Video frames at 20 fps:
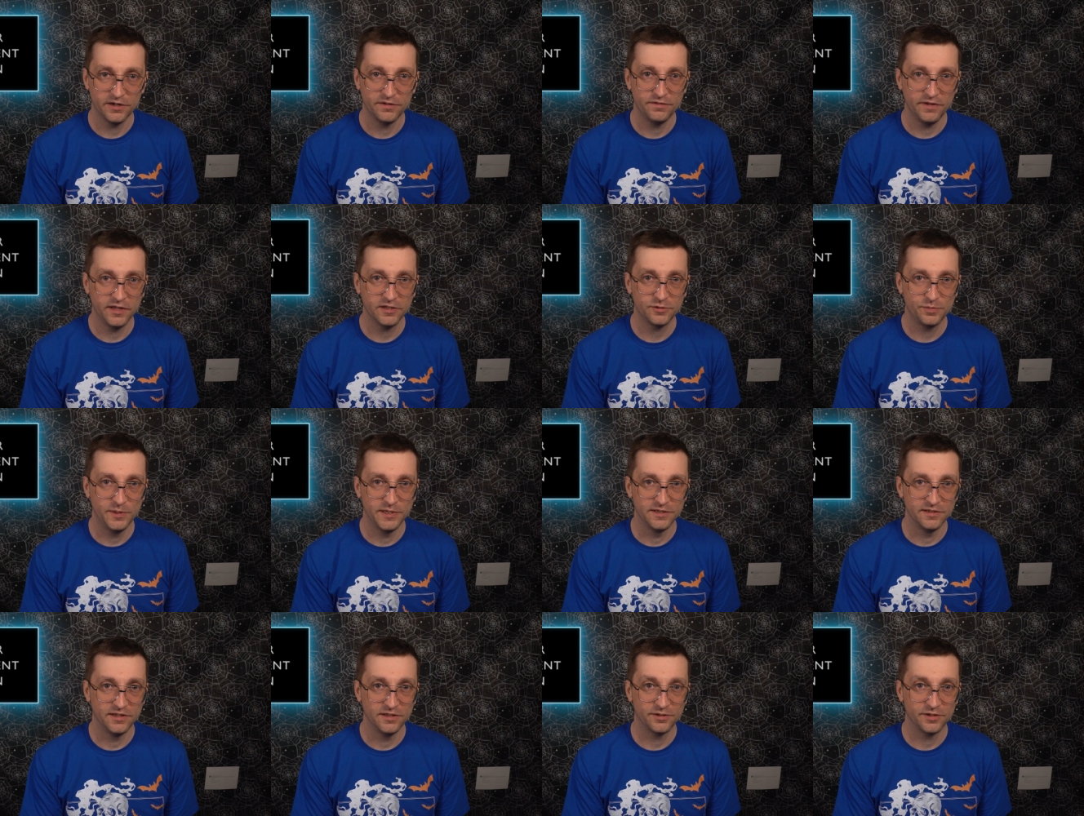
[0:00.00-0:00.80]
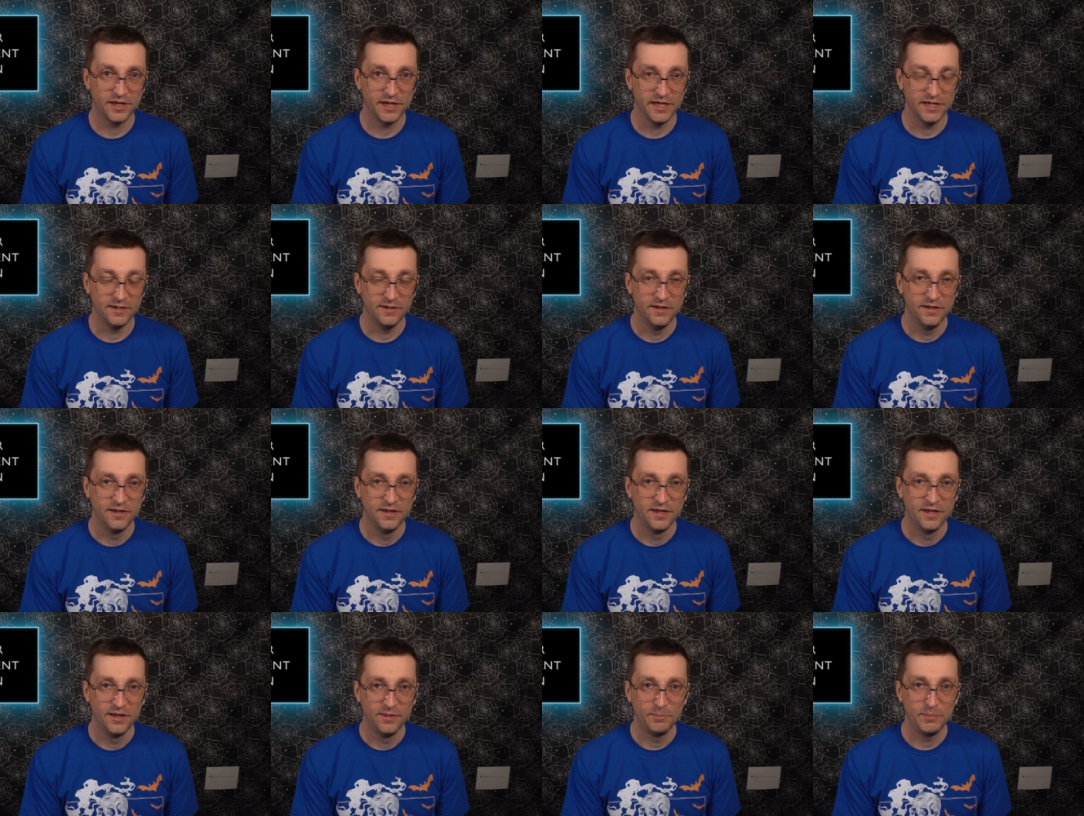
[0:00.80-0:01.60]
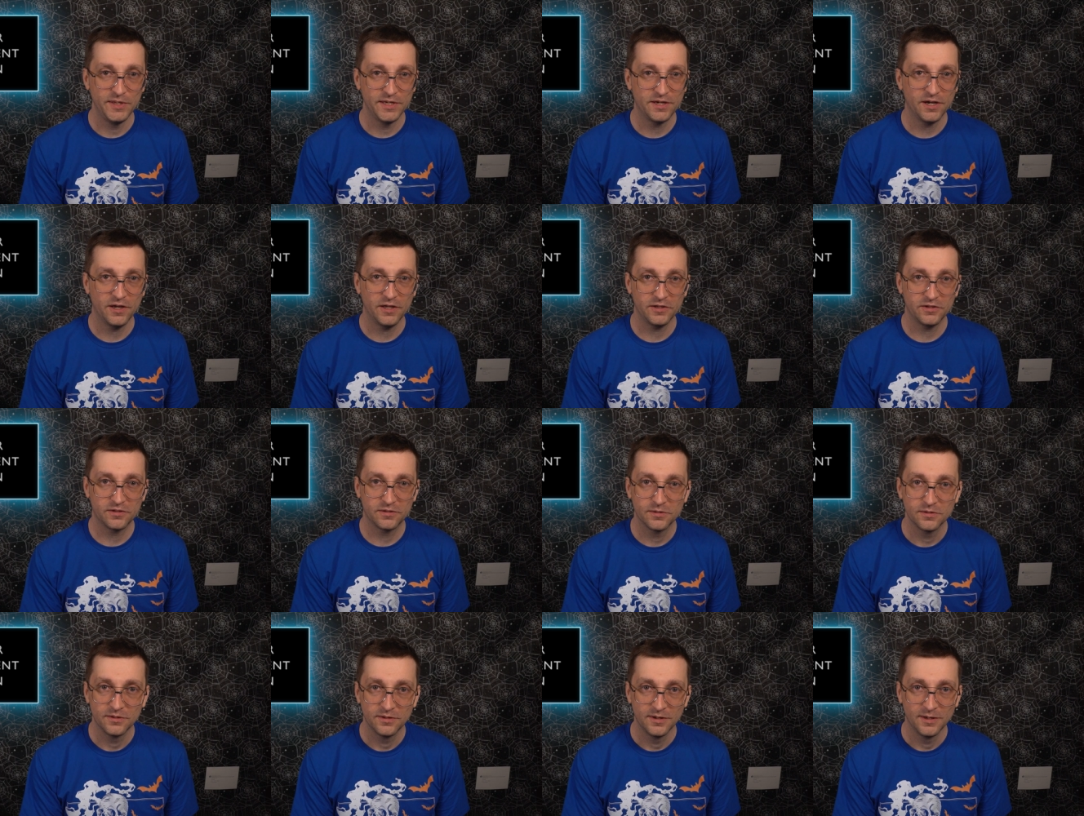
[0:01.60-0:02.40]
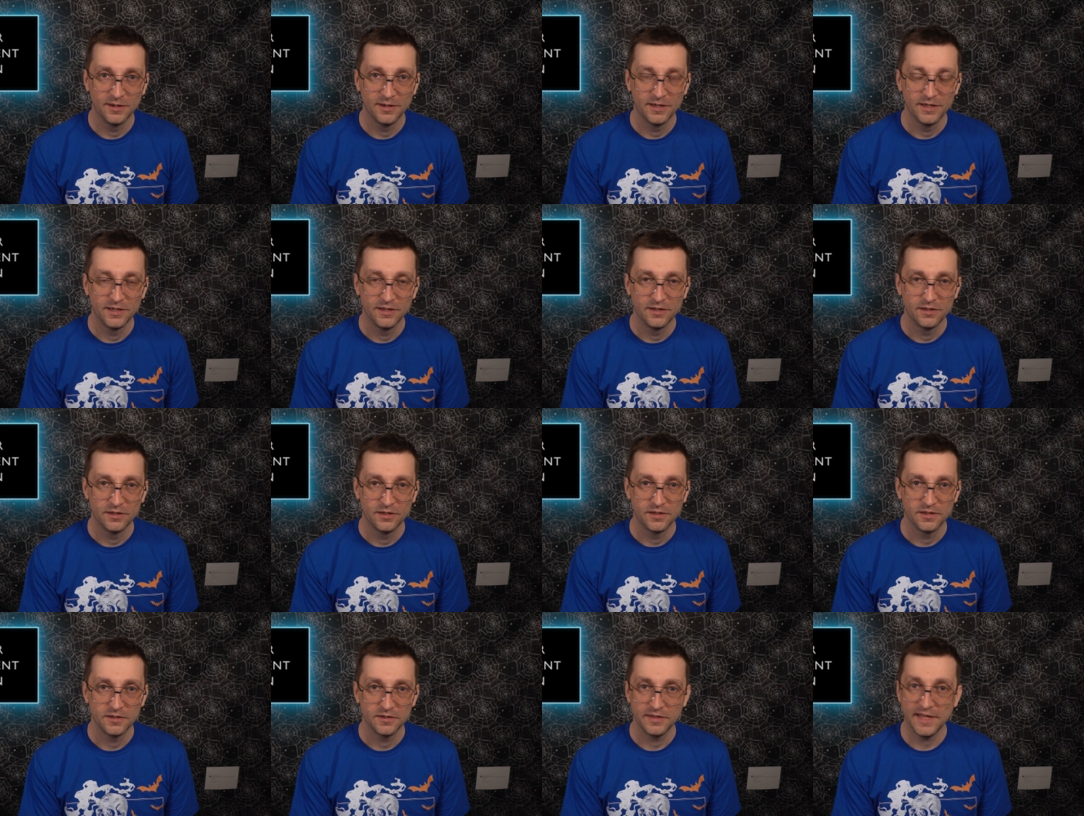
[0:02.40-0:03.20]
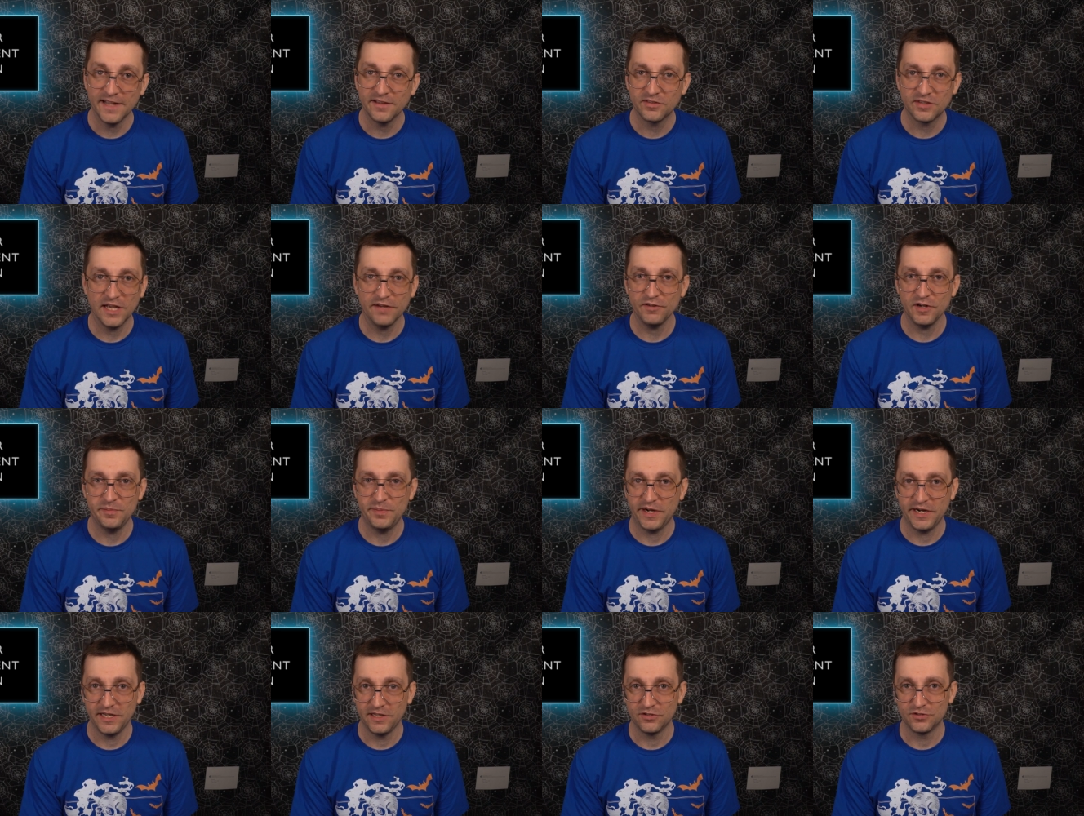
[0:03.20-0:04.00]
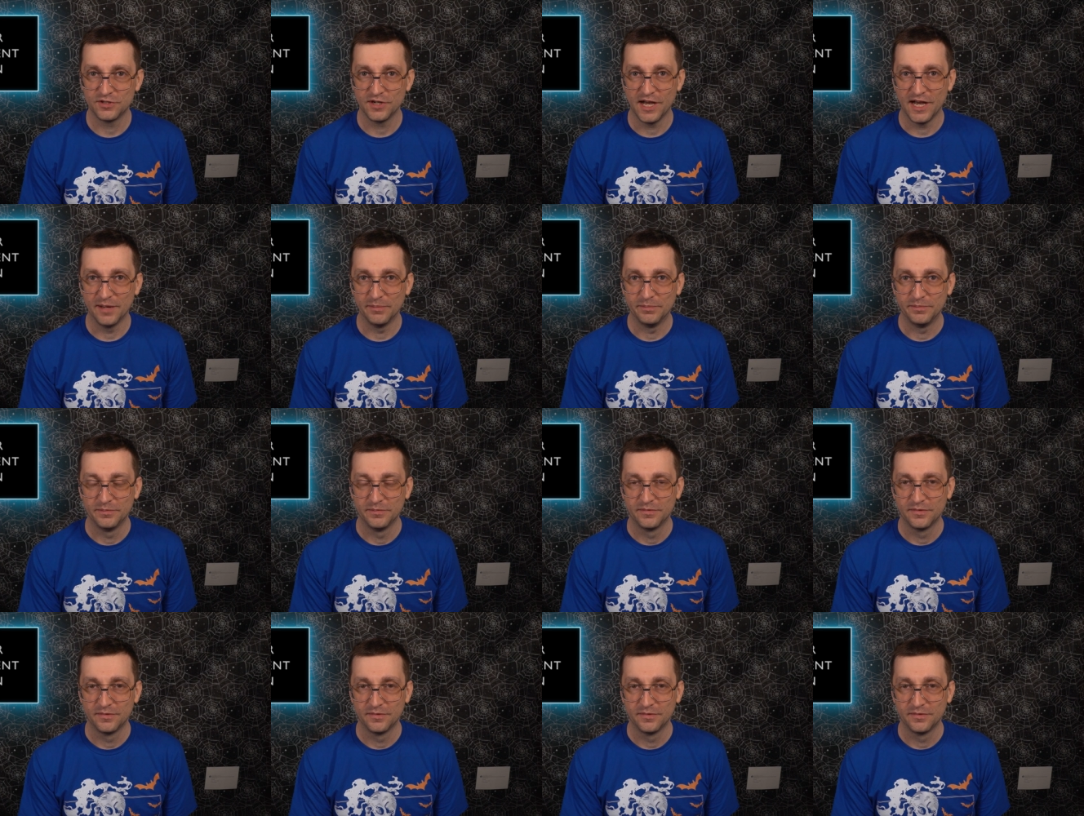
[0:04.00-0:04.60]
investment design, because that's everybody's job.